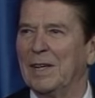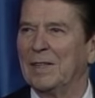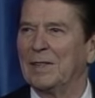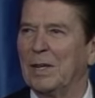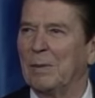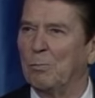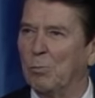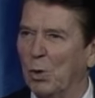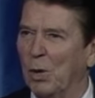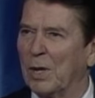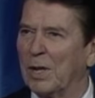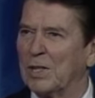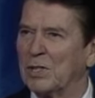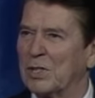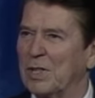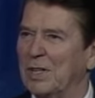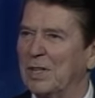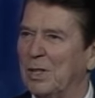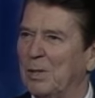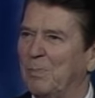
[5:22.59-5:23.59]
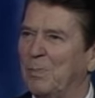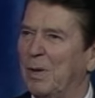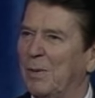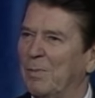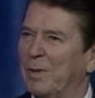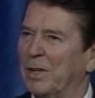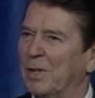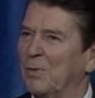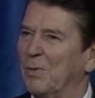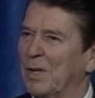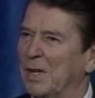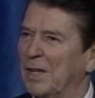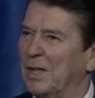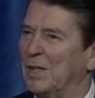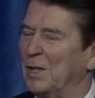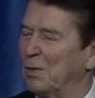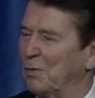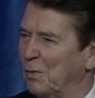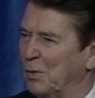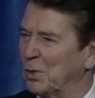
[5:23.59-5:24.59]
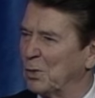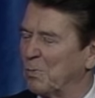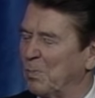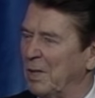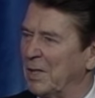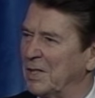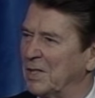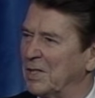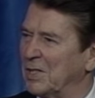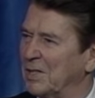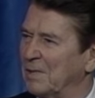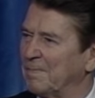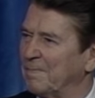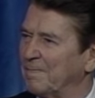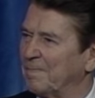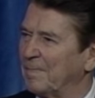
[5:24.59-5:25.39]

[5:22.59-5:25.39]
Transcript: that brought us into the public arena in the first place.